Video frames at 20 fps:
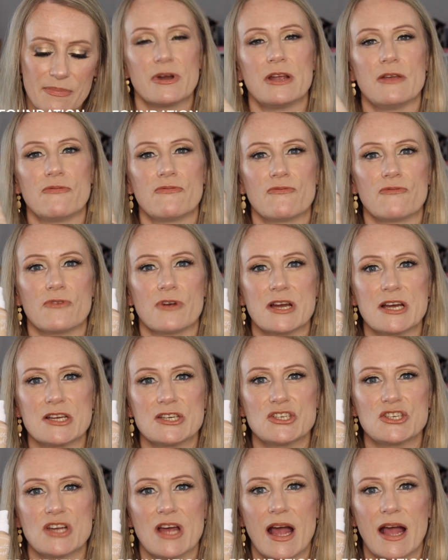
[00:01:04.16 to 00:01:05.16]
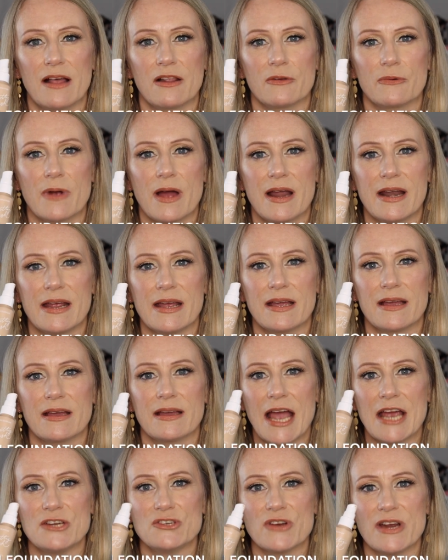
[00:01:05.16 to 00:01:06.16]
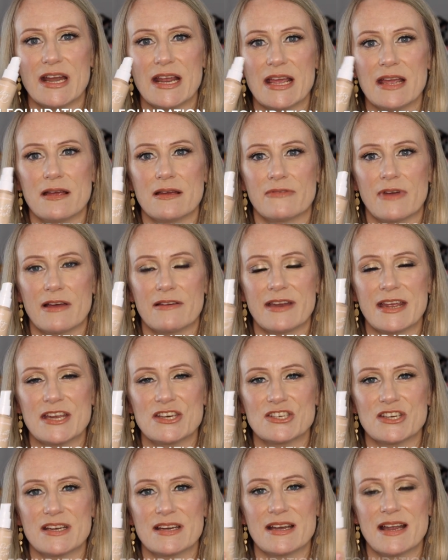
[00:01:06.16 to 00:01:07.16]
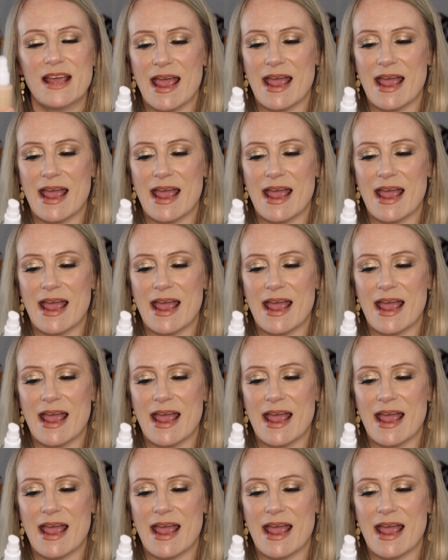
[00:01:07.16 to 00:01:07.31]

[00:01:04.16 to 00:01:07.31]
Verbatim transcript: Pretty Fresh Hyaluronic Hydrating Foundation.